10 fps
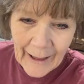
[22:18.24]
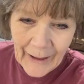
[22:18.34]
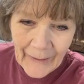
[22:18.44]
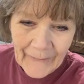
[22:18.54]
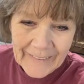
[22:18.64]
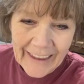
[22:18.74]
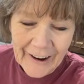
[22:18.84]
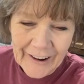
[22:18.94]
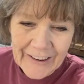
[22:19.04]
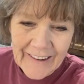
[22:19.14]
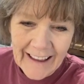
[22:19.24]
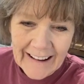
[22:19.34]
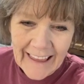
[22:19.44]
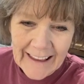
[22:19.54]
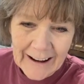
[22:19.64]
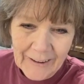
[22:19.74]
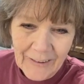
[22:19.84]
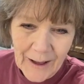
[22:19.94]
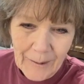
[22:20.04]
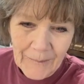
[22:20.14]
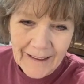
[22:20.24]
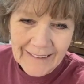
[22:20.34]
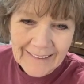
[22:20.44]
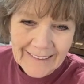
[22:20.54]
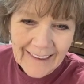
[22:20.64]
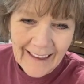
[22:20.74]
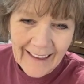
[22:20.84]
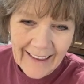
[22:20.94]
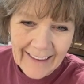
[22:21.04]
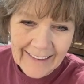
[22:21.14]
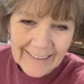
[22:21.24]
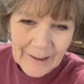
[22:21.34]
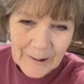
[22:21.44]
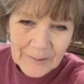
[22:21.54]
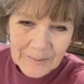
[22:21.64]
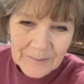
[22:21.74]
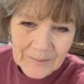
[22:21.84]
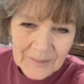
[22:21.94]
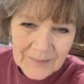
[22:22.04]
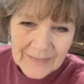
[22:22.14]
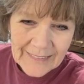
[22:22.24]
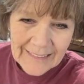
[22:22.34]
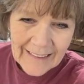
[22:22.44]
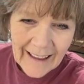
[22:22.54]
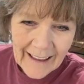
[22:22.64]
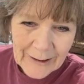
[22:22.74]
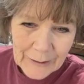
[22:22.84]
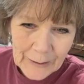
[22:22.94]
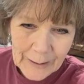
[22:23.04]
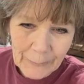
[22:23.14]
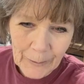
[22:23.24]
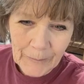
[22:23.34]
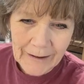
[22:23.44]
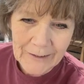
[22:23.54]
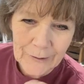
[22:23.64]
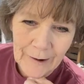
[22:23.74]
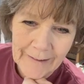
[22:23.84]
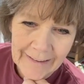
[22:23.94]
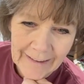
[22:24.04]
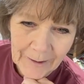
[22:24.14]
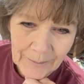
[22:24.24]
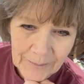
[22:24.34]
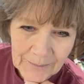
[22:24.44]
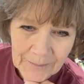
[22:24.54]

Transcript: Oh, Karen, you got eight of them? Yay. Hi, Julie from Australia.